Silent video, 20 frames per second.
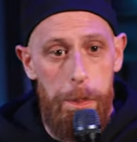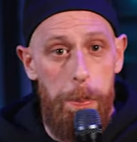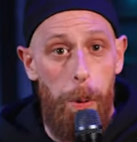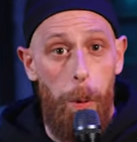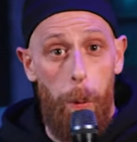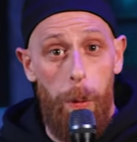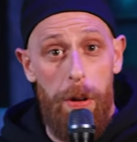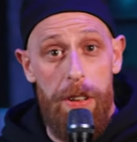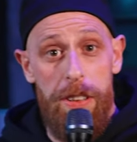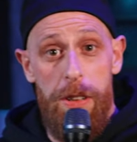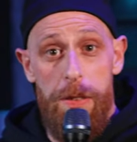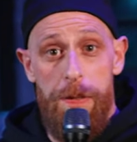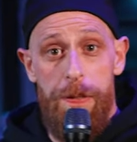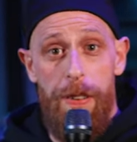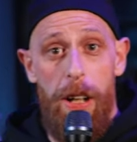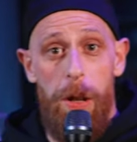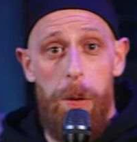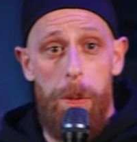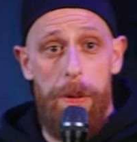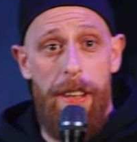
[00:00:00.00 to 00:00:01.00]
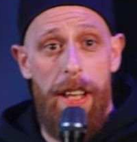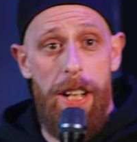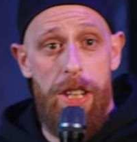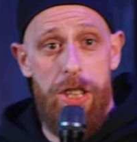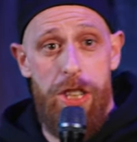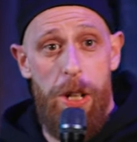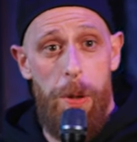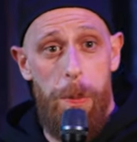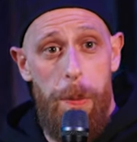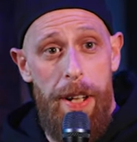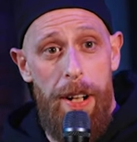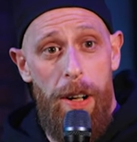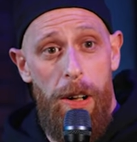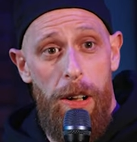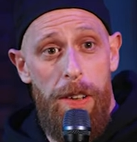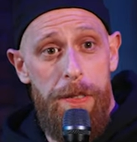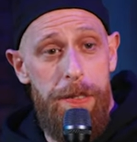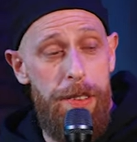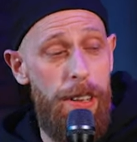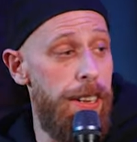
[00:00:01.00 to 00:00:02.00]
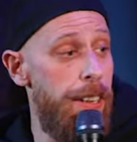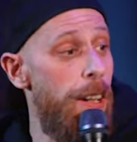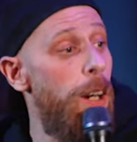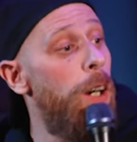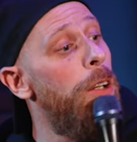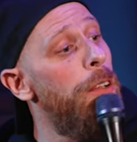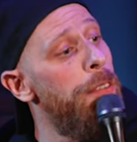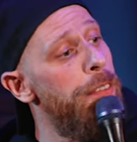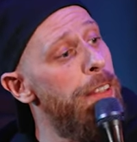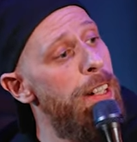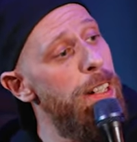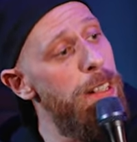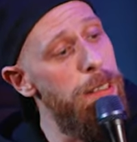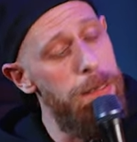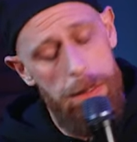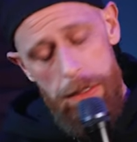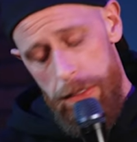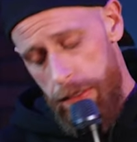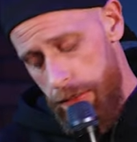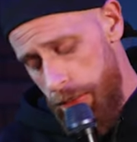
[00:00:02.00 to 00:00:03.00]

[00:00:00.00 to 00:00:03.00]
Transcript: important you felt when that shit went off. You're like, yo, hold up.